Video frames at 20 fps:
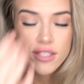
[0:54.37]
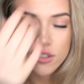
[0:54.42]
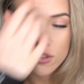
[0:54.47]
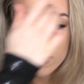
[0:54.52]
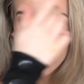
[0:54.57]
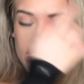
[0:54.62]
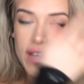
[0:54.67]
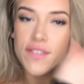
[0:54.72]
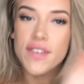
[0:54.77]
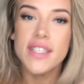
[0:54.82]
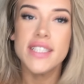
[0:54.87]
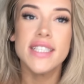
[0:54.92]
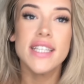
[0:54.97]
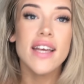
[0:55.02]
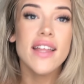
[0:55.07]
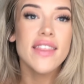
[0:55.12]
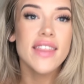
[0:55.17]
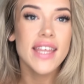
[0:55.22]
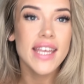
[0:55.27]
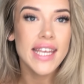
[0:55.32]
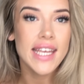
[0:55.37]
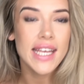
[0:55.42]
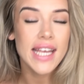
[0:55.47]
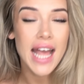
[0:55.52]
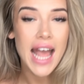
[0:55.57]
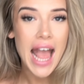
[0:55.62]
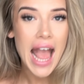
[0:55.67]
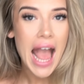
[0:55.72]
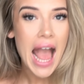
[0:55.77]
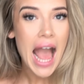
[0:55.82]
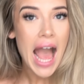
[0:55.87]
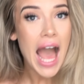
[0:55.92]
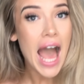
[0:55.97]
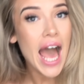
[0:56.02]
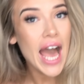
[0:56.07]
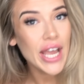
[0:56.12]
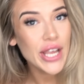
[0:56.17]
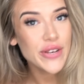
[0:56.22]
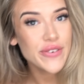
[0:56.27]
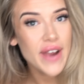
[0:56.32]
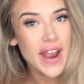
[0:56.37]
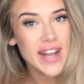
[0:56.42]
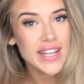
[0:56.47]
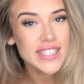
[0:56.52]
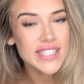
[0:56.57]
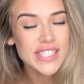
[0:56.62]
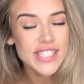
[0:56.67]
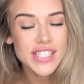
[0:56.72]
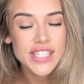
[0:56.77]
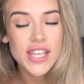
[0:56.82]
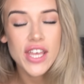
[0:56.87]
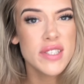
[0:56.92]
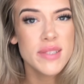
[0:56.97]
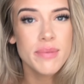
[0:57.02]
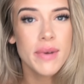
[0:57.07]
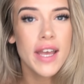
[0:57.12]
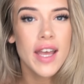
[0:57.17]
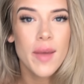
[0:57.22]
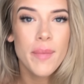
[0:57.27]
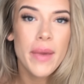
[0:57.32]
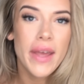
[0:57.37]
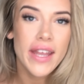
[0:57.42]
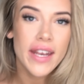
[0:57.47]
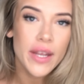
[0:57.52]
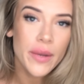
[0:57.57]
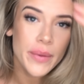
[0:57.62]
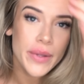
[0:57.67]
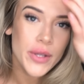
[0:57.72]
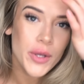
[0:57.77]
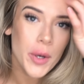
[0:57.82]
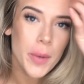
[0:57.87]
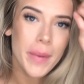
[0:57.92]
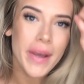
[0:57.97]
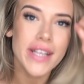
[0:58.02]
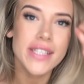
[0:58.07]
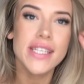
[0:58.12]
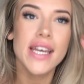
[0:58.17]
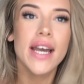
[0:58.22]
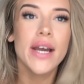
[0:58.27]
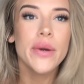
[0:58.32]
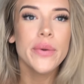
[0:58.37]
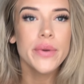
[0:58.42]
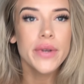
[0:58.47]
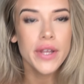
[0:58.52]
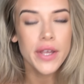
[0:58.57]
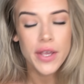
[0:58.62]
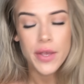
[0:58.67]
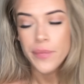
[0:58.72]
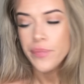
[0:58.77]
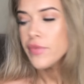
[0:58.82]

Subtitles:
So if it's at the higher end, just wait a bit and it will go back down.